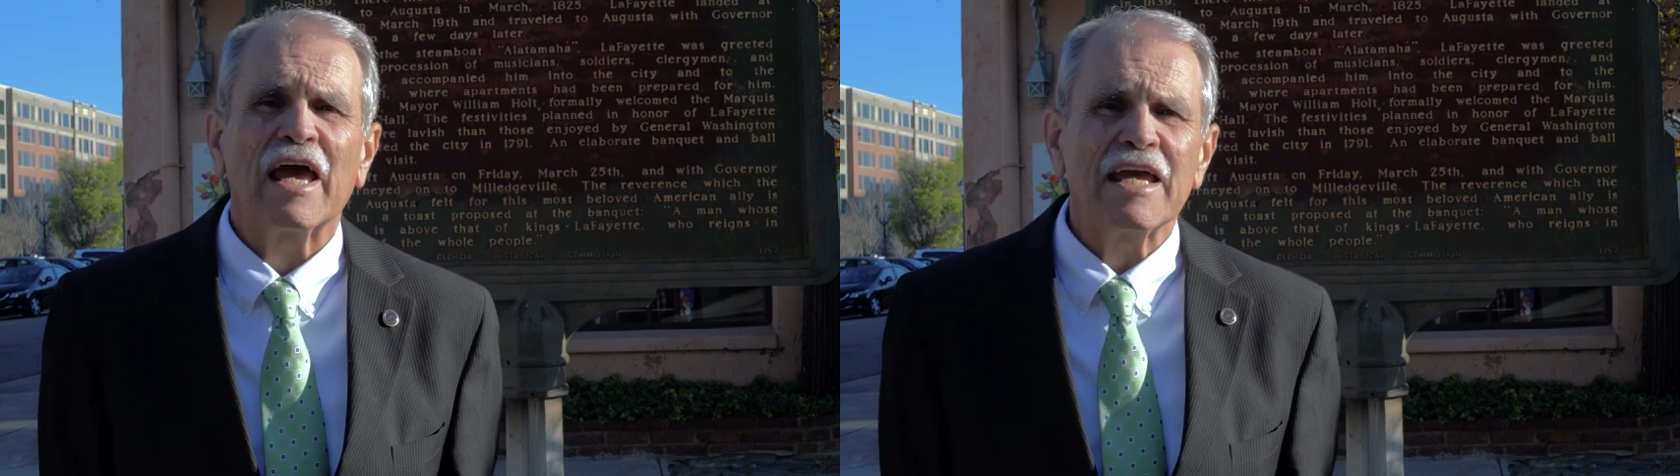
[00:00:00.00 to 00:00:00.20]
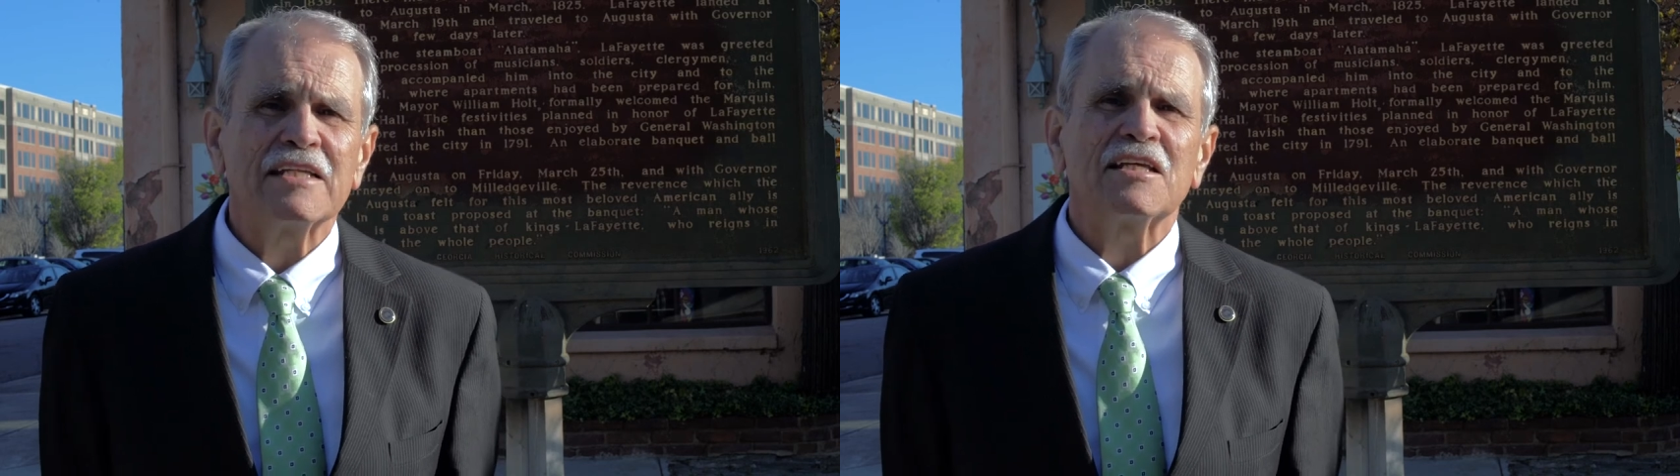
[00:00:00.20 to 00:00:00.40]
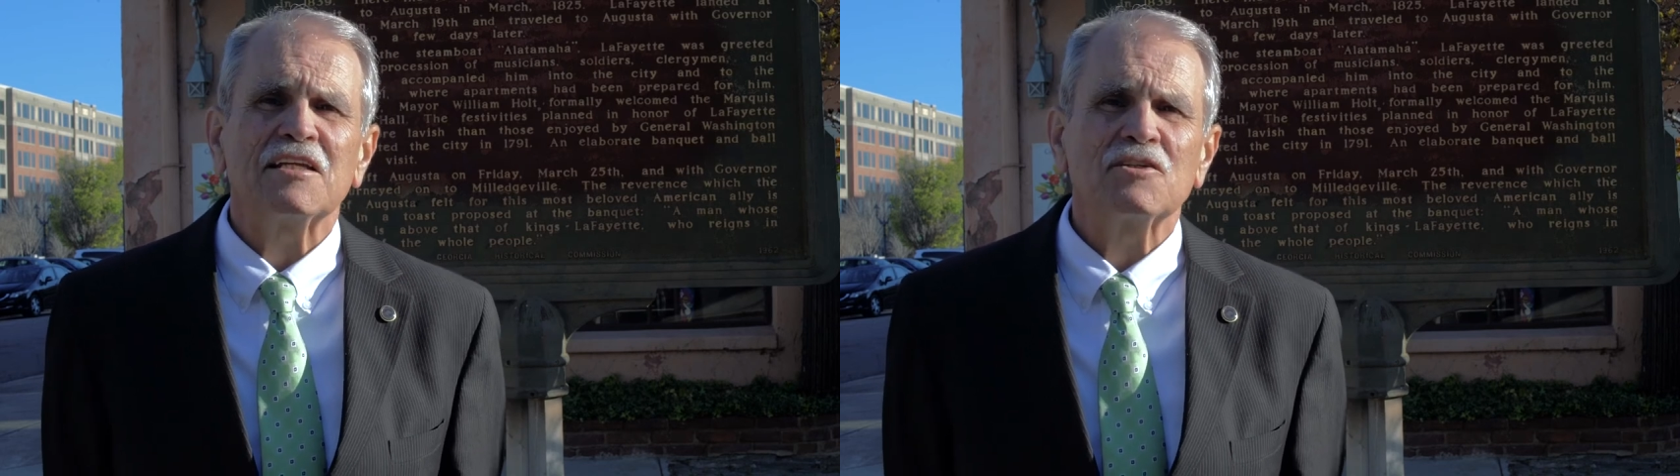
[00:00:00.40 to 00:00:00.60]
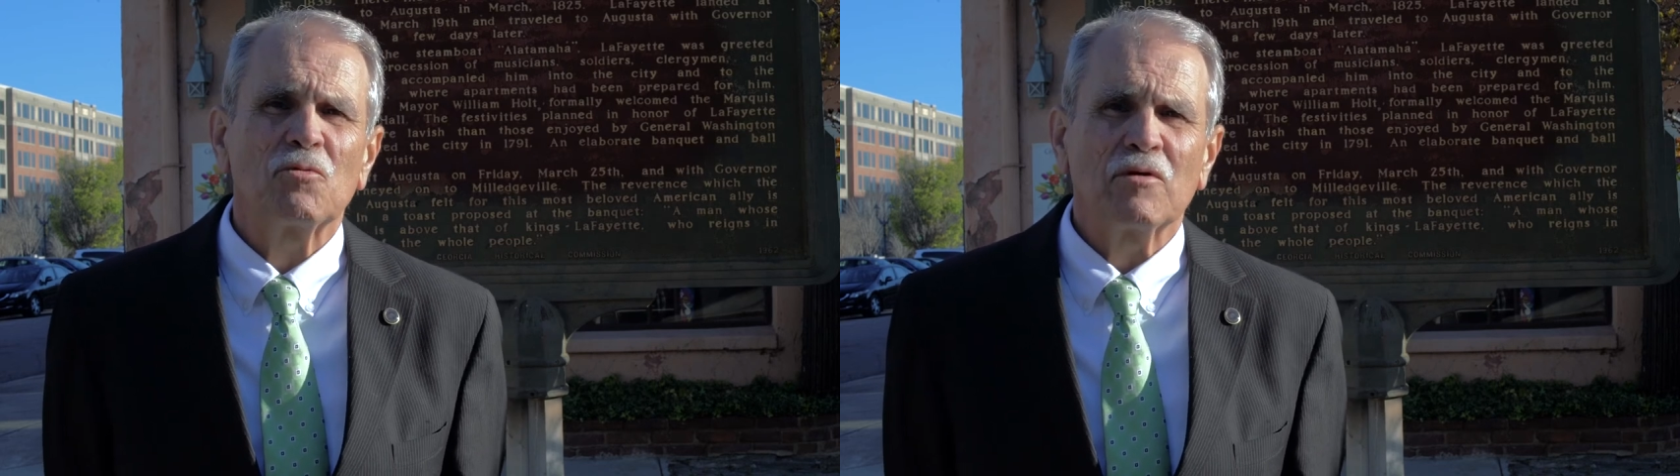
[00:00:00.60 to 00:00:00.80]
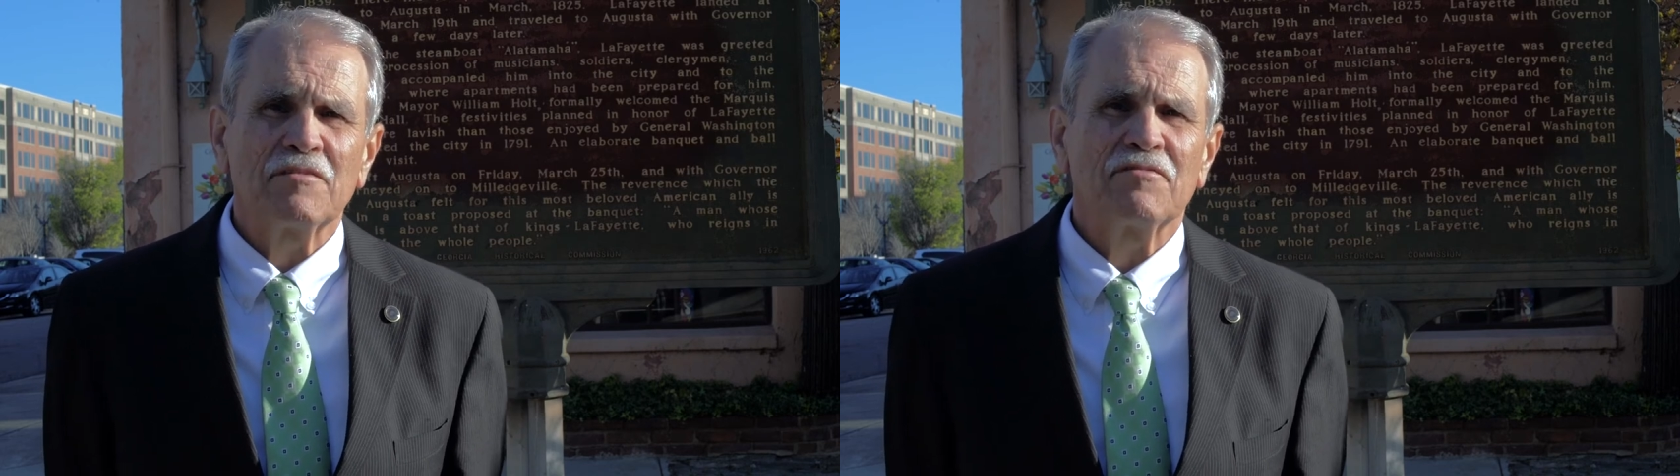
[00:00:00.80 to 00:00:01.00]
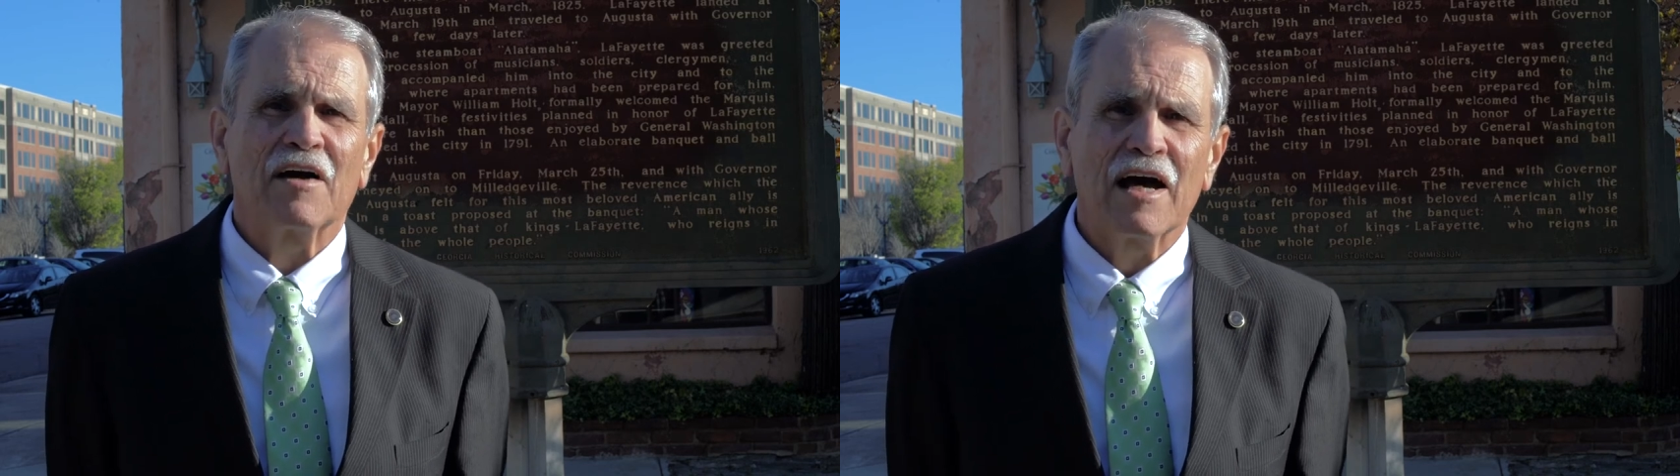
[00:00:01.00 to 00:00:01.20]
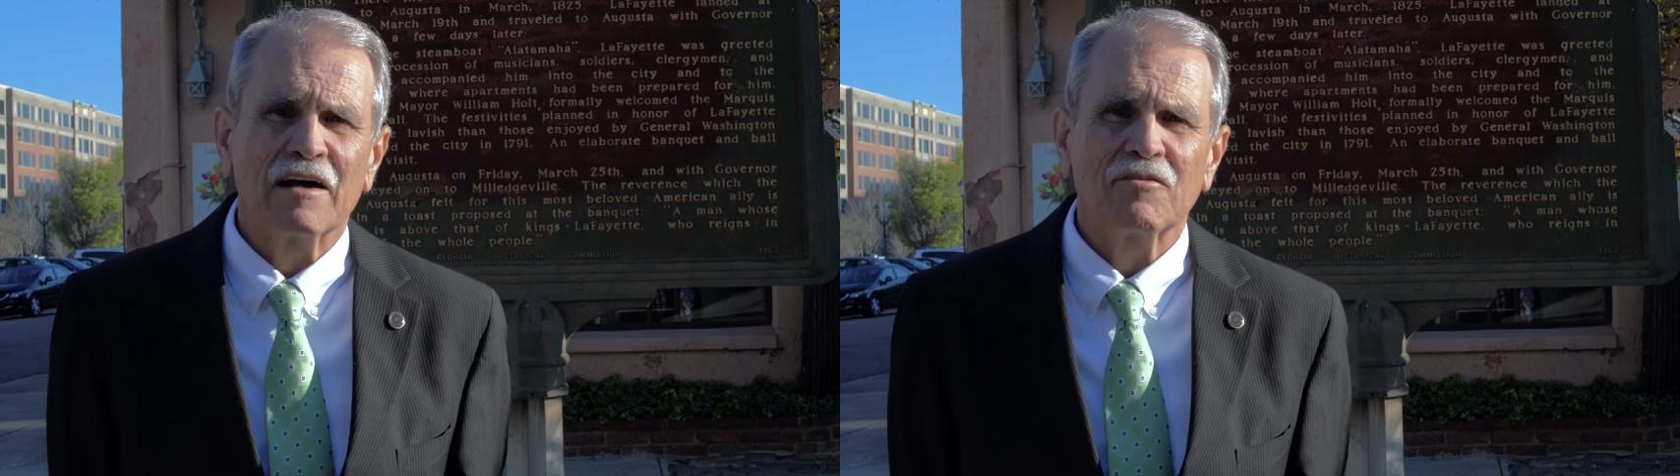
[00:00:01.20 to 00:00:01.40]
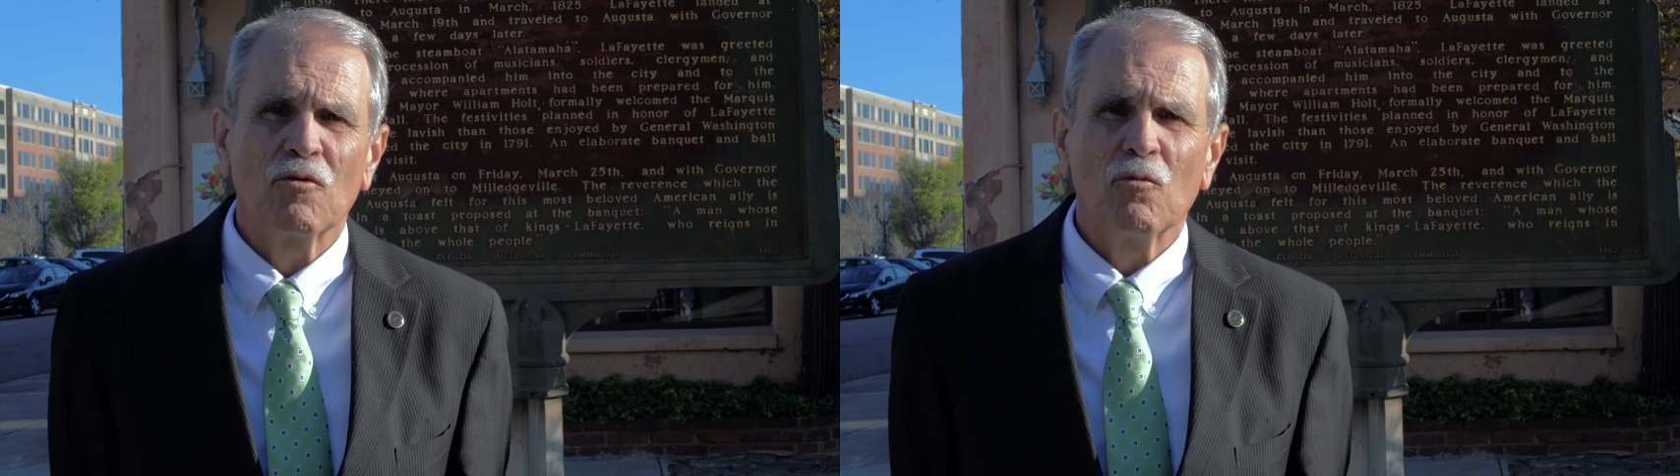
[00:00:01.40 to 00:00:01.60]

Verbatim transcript: 1825